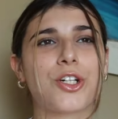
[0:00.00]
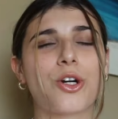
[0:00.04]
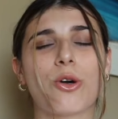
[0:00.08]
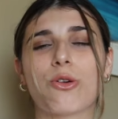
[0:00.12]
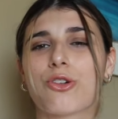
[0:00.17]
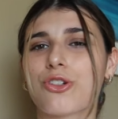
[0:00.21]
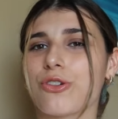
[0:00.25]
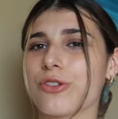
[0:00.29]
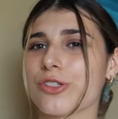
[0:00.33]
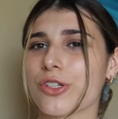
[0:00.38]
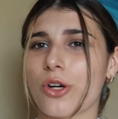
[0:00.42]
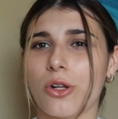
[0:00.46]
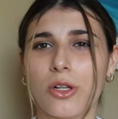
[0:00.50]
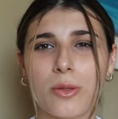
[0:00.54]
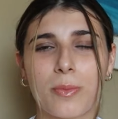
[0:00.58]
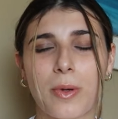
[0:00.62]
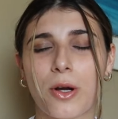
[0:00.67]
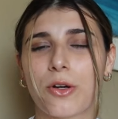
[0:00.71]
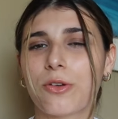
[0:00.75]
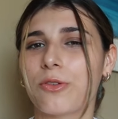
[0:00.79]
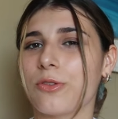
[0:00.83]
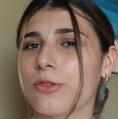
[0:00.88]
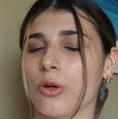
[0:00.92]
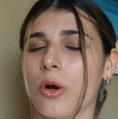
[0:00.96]
Viticulture is all
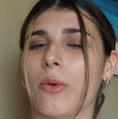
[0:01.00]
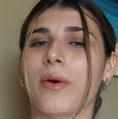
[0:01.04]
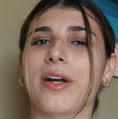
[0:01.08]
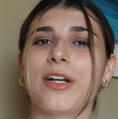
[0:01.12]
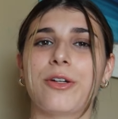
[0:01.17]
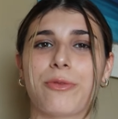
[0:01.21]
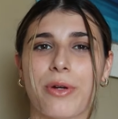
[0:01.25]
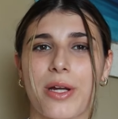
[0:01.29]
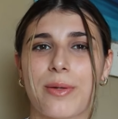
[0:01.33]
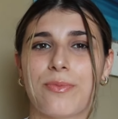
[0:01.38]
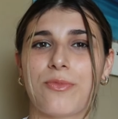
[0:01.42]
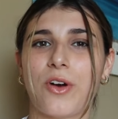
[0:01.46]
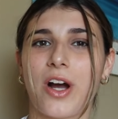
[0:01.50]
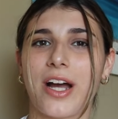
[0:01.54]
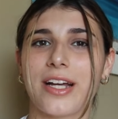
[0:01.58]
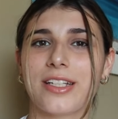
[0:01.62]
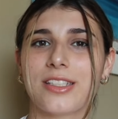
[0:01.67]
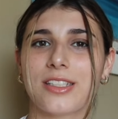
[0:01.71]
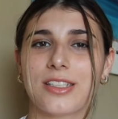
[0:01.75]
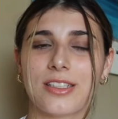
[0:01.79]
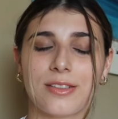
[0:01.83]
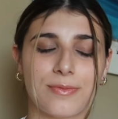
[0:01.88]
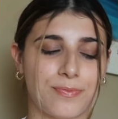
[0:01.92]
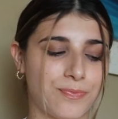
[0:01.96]
about growing
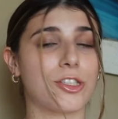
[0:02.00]
grapevines.